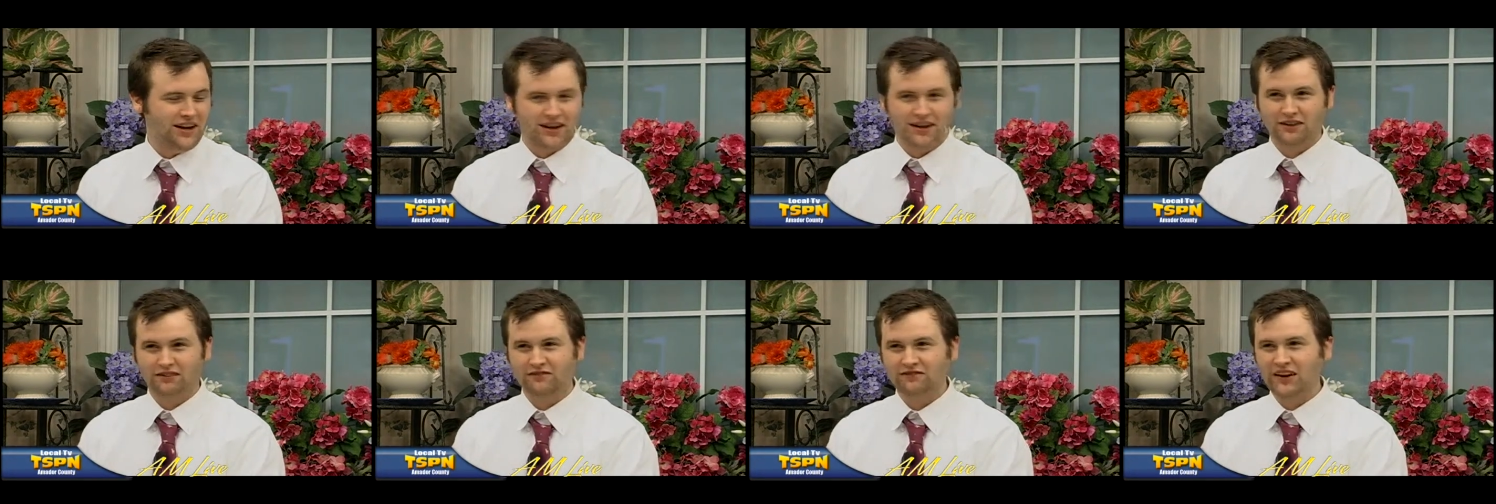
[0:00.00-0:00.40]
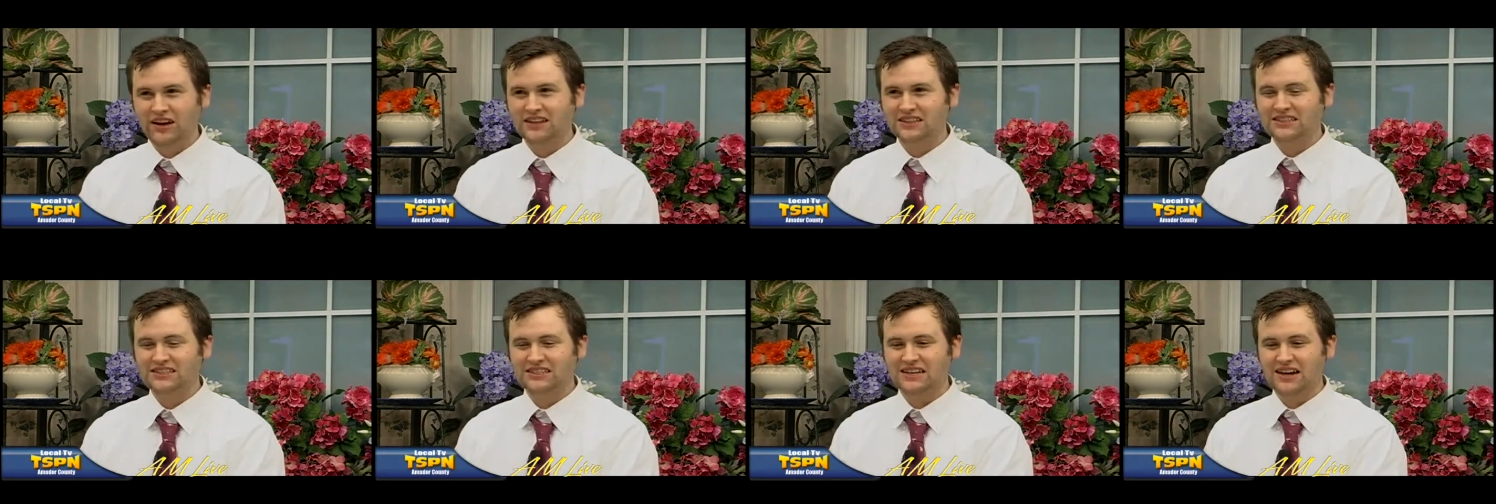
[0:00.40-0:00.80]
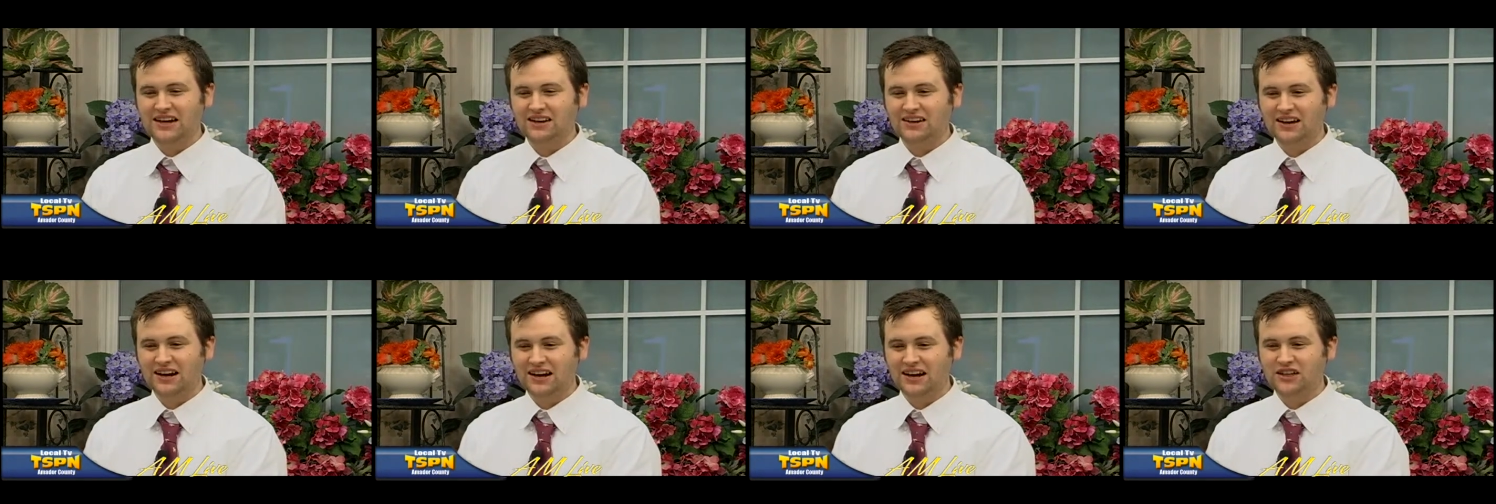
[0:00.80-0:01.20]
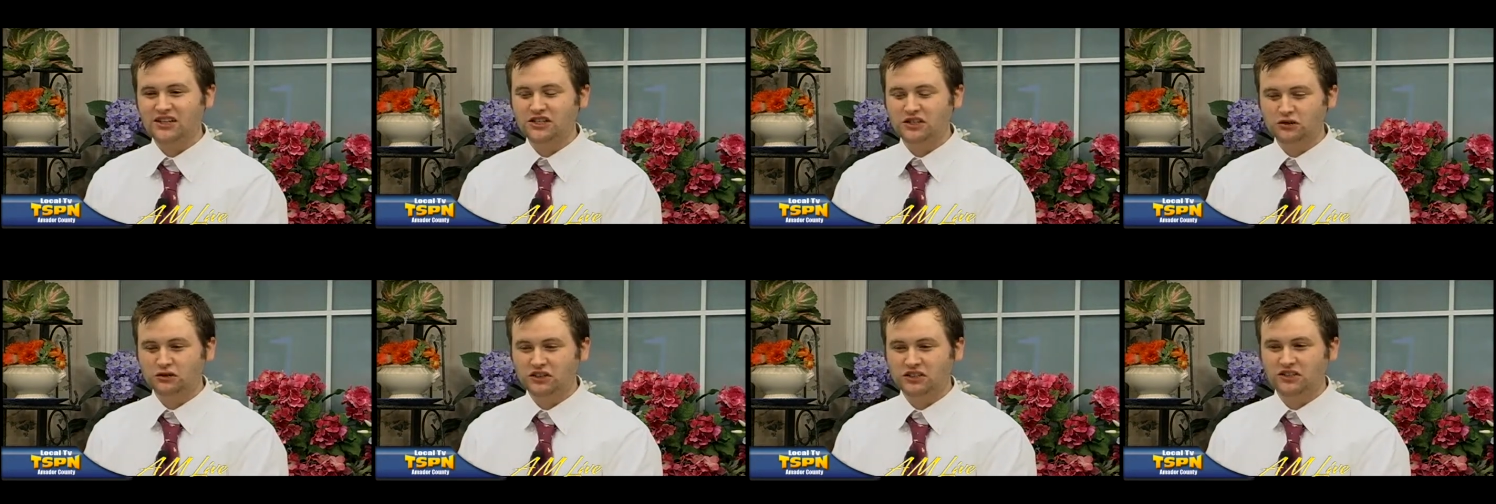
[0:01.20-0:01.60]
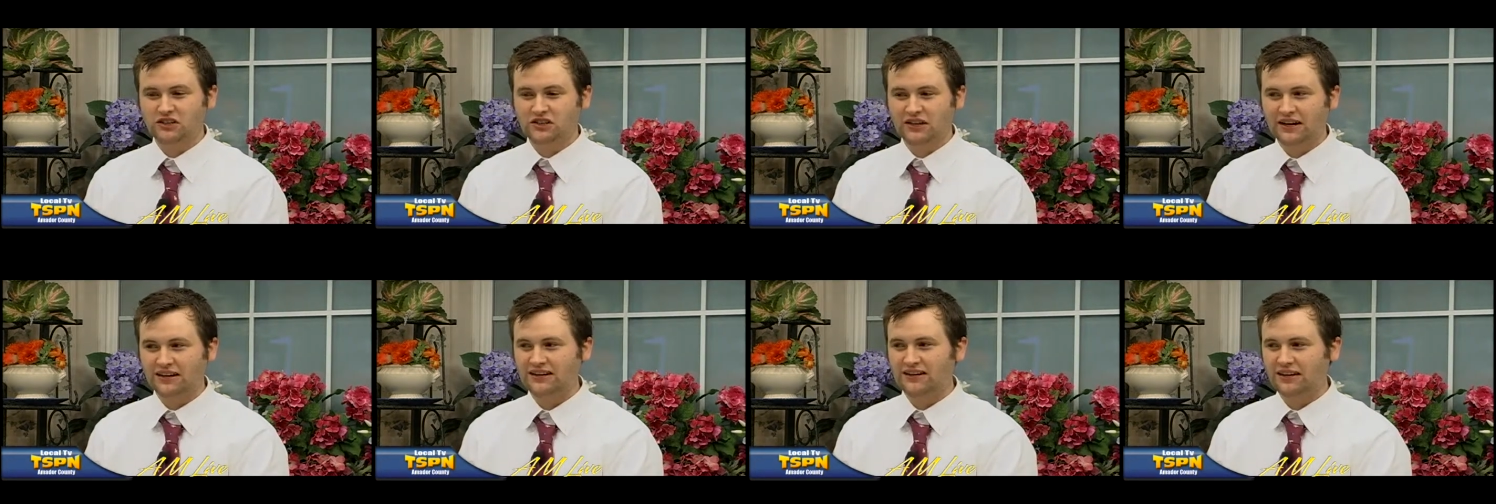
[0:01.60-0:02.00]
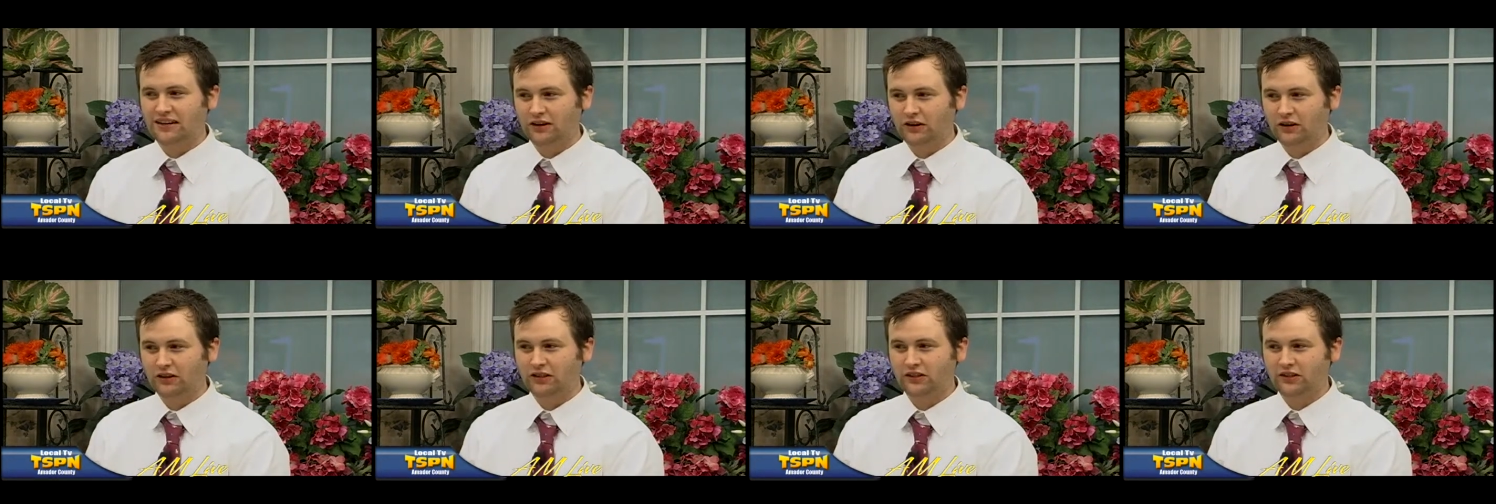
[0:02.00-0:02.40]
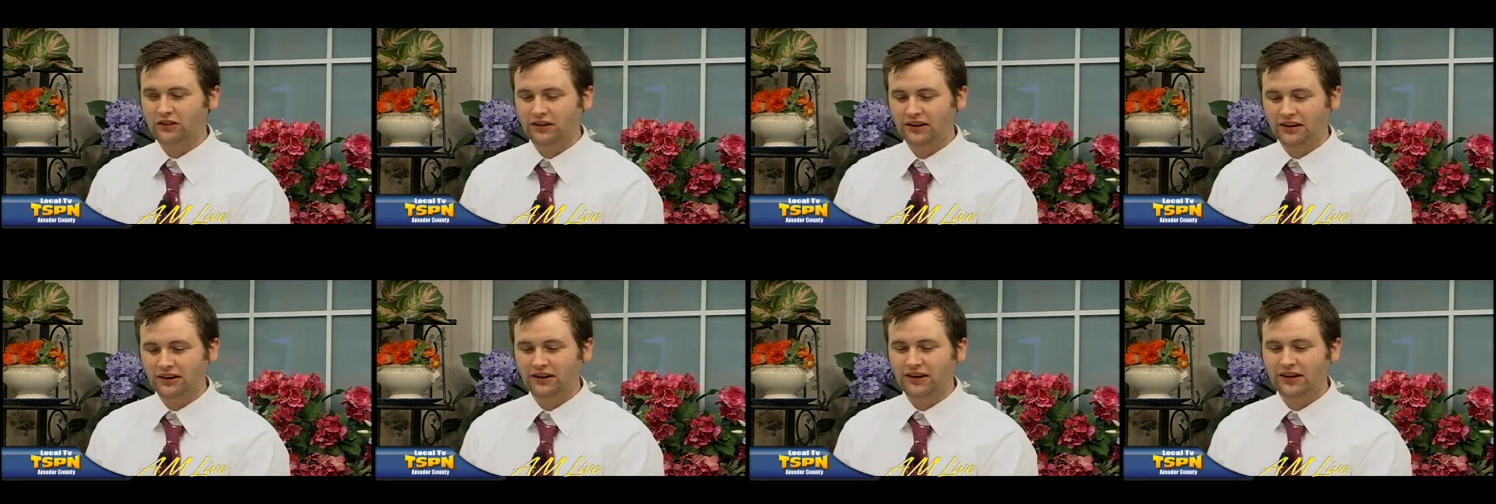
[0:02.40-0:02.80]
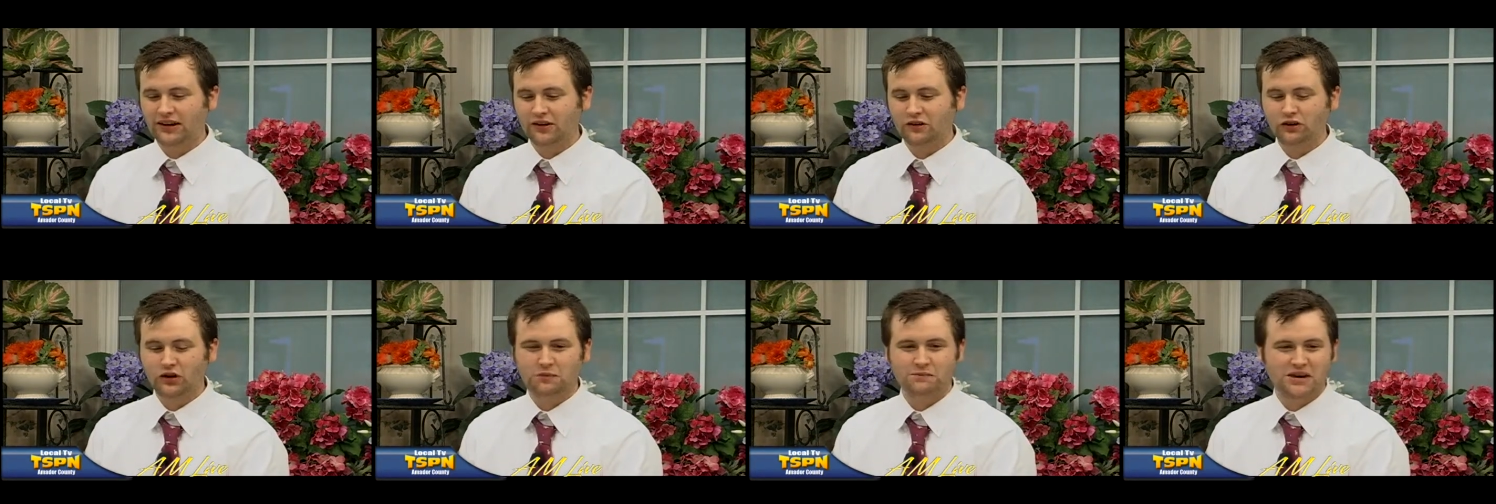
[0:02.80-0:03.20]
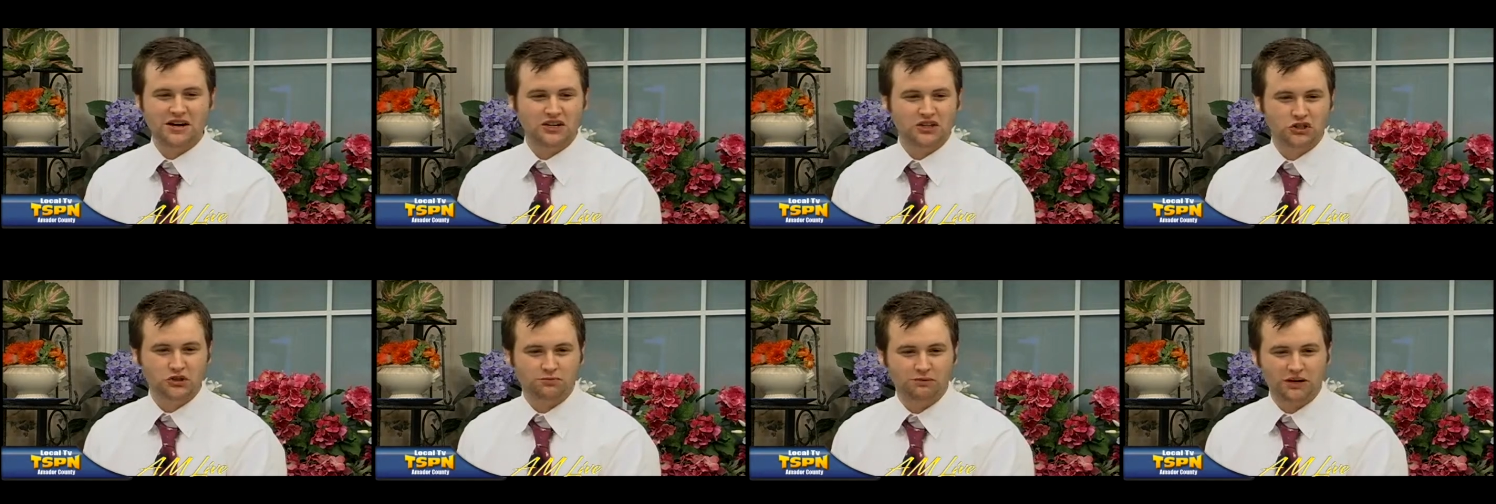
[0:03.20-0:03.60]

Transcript: In Fate/stay night, you still had King Arthur and Gilgamesh,